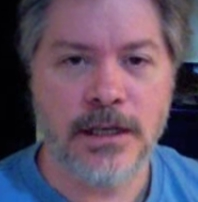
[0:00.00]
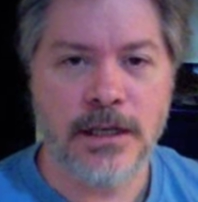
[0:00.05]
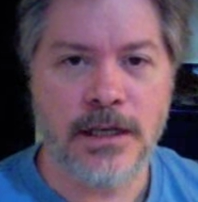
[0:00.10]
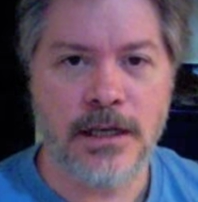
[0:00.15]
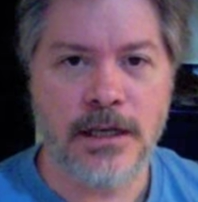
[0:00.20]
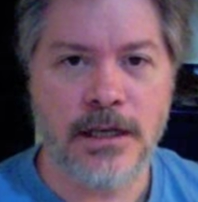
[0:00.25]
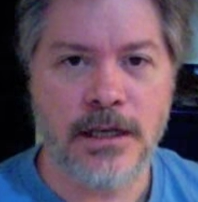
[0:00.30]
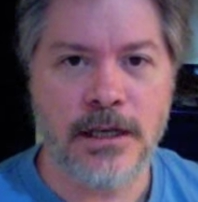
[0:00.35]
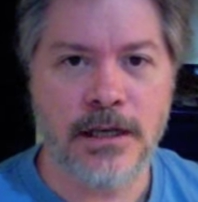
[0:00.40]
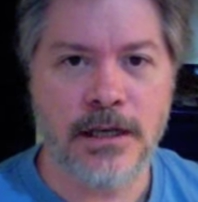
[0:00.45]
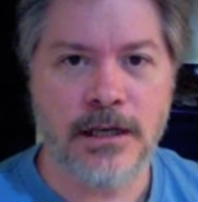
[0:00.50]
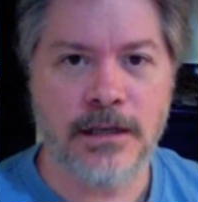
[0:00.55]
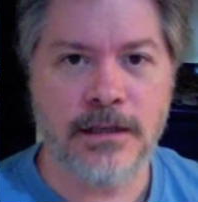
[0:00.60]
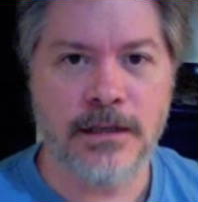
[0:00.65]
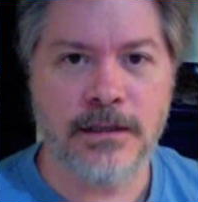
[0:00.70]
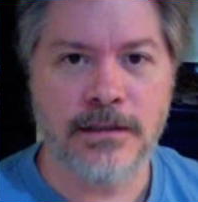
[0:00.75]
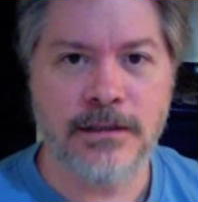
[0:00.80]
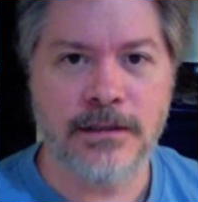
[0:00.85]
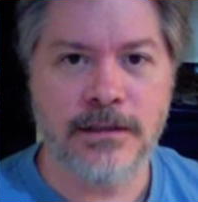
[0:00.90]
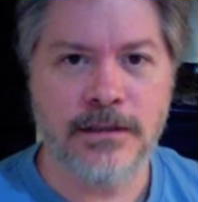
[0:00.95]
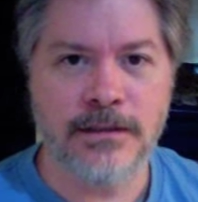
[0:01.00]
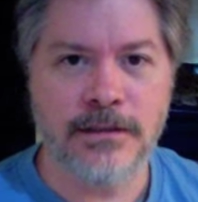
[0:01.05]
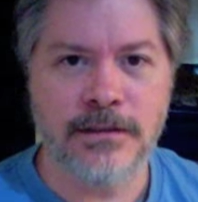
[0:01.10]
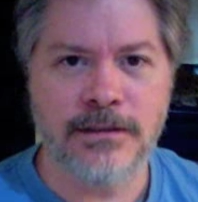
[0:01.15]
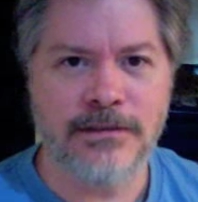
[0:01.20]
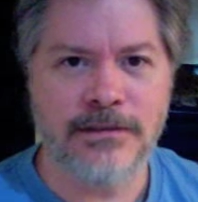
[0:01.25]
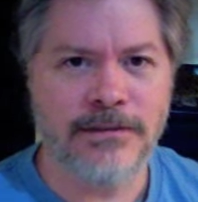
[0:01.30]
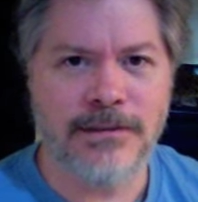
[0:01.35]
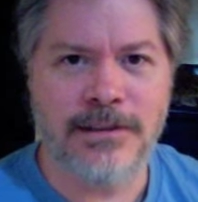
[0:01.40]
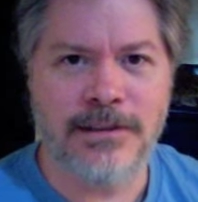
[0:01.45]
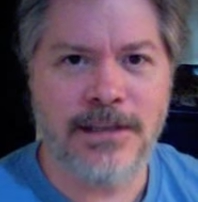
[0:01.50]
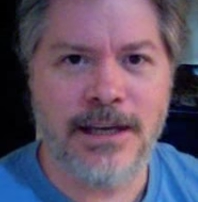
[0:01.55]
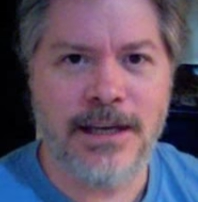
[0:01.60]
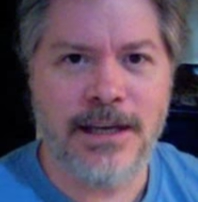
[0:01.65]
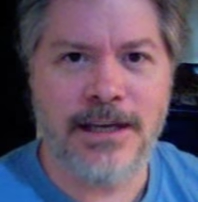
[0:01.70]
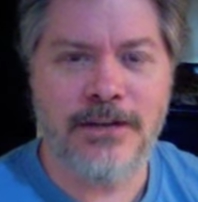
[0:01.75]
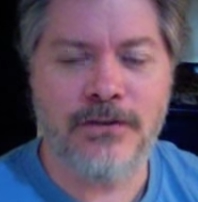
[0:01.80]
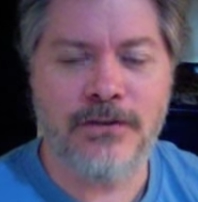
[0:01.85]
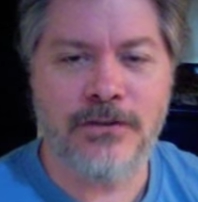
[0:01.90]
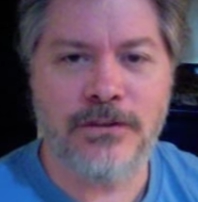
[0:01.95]
uh, I
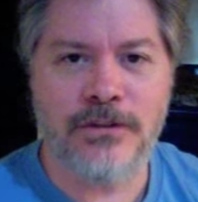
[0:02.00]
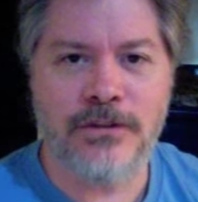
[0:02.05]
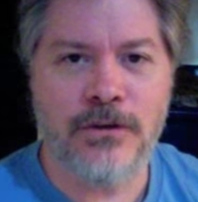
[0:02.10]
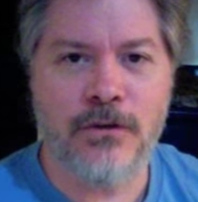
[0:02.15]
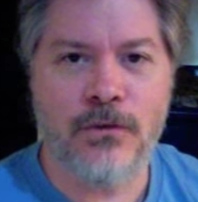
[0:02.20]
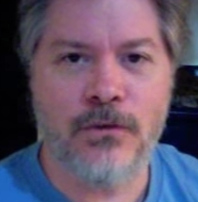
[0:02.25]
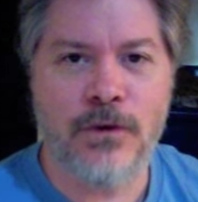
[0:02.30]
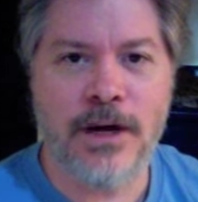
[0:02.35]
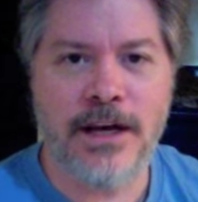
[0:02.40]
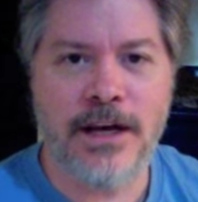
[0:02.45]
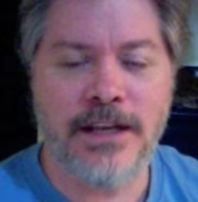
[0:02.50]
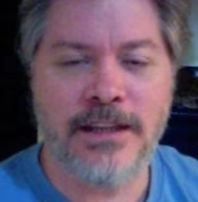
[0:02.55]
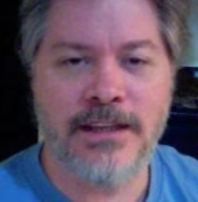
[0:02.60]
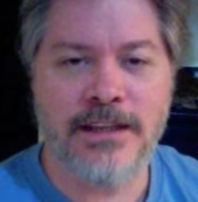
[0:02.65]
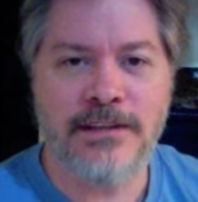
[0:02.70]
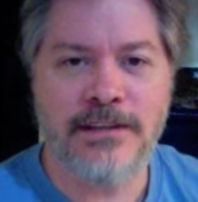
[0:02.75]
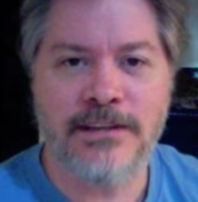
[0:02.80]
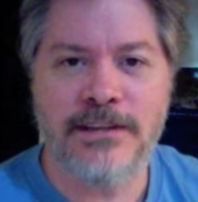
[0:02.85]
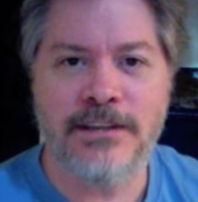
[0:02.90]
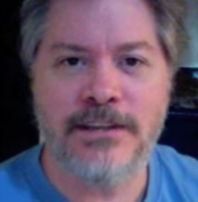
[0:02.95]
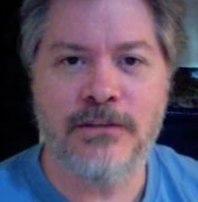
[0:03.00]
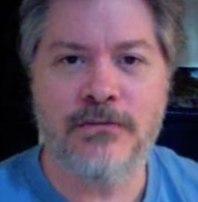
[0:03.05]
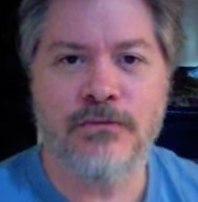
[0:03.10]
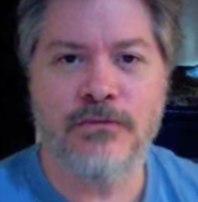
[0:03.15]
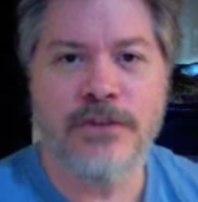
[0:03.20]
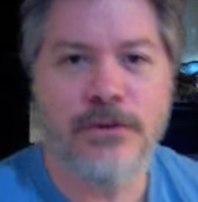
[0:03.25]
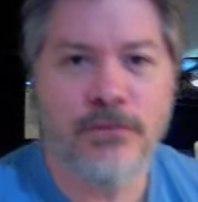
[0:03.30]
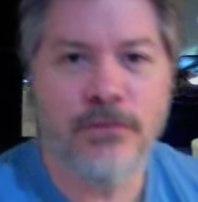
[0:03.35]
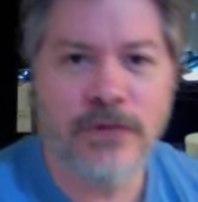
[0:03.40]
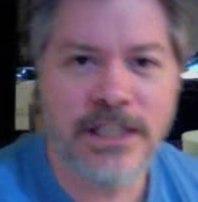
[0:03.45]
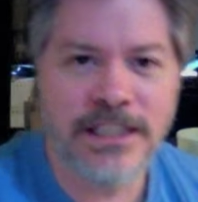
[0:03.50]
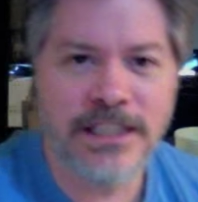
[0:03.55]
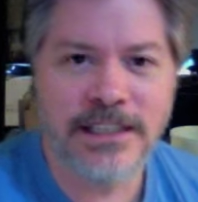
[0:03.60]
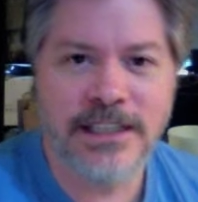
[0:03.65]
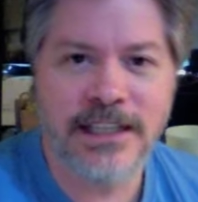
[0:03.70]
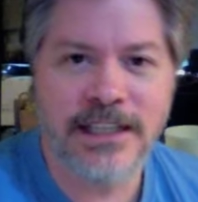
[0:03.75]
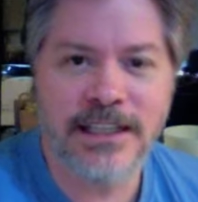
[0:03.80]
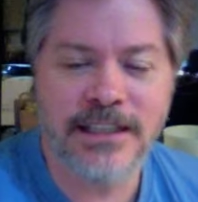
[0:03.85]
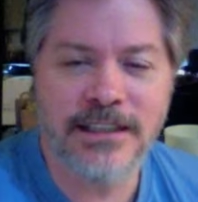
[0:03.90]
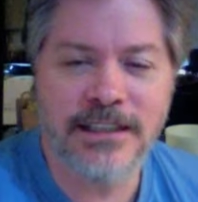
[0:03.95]
don't know why their, their
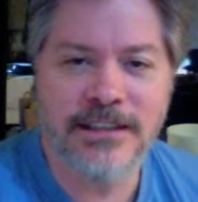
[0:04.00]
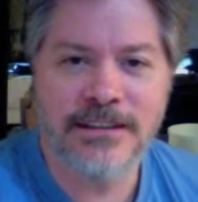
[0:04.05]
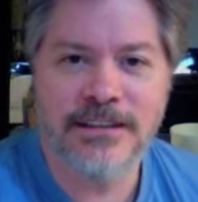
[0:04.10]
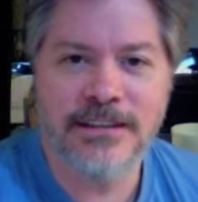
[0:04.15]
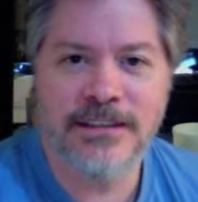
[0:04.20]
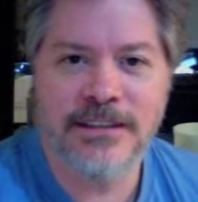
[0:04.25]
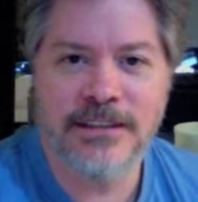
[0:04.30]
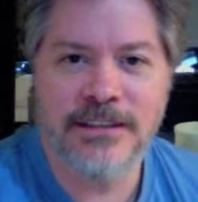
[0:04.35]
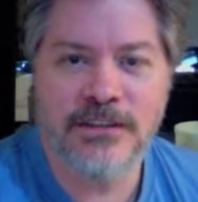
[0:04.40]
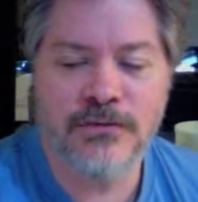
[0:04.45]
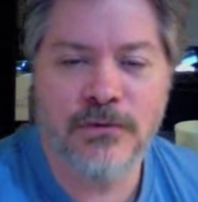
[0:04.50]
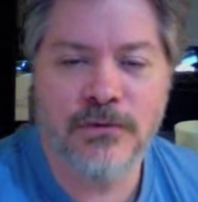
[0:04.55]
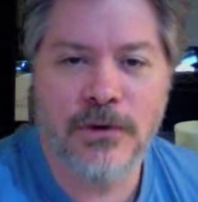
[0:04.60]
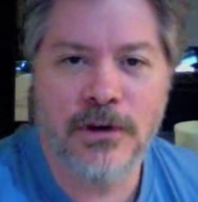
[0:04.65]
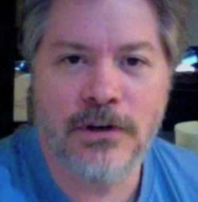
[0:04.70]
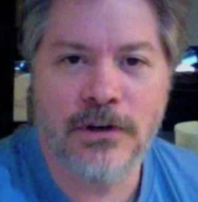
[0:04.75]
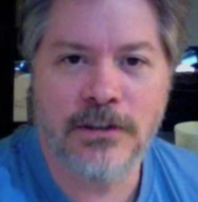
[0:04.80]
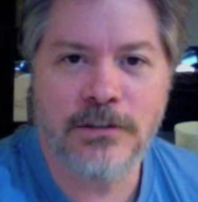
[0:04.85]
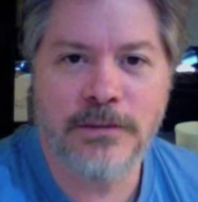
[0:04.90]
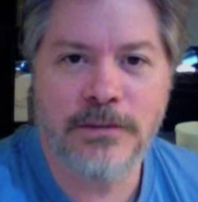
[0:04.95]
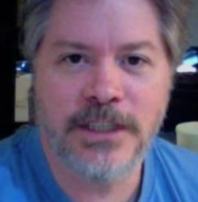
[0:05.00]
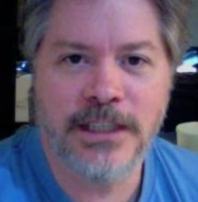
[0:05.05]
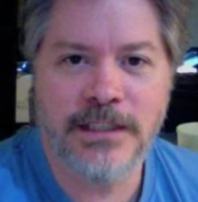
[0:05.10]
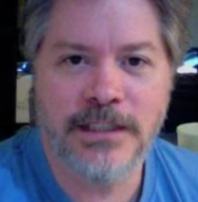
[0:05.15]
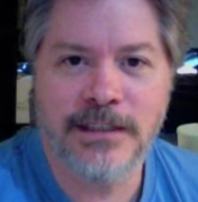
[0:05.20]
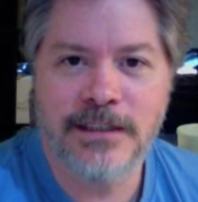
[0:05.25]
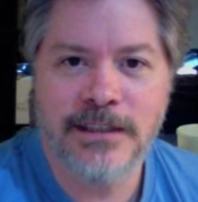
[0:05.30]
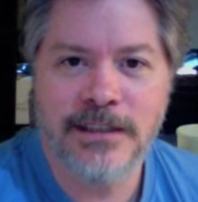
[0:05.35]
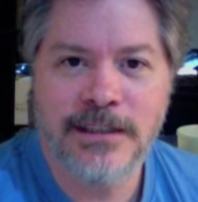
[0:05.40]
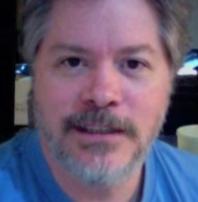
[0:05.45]
reasoning is wrong to me.